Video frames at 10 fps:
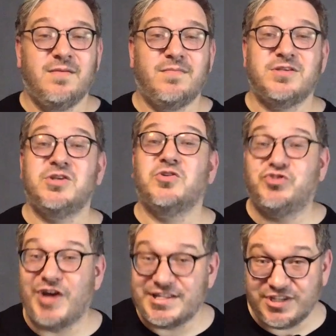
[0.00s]
But, you know,
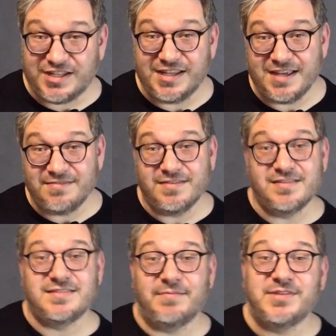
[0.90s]
tragically,
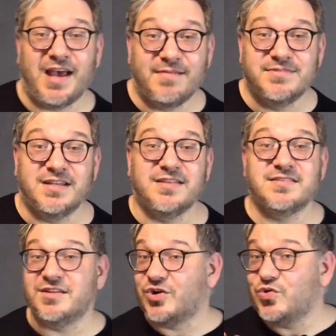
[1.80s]
sometimes it is
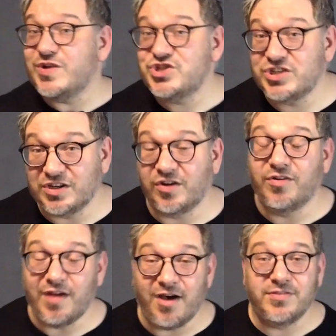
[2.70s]
the Christian
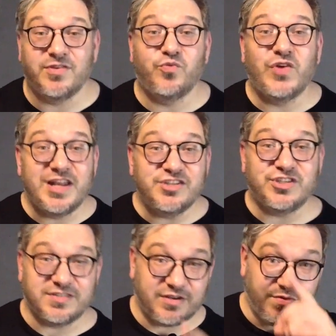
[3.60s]
crowd, the
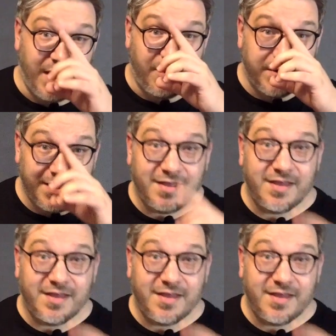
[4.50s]
religious crowd